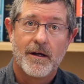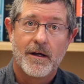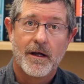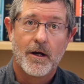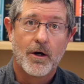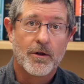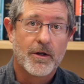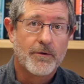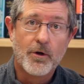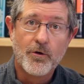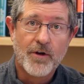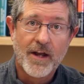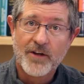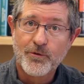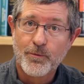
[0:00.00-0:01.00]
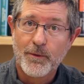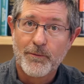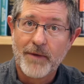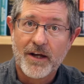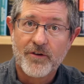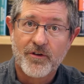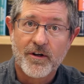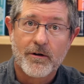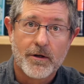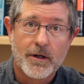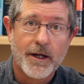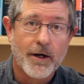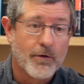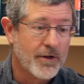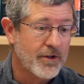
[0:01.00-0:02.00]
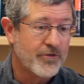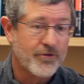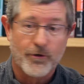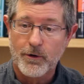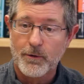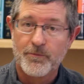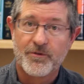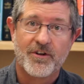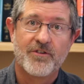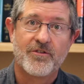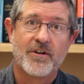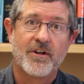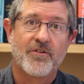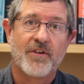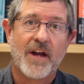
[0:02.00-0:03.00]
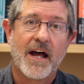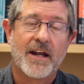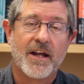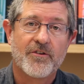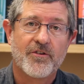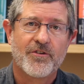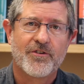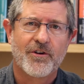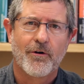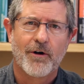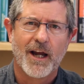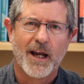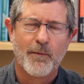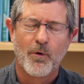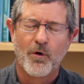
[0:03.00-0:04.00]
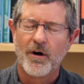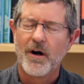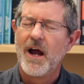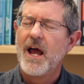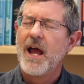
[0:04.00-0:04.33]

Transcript: you know, the New Testament makes it clear that circumcision is not necessary anymore.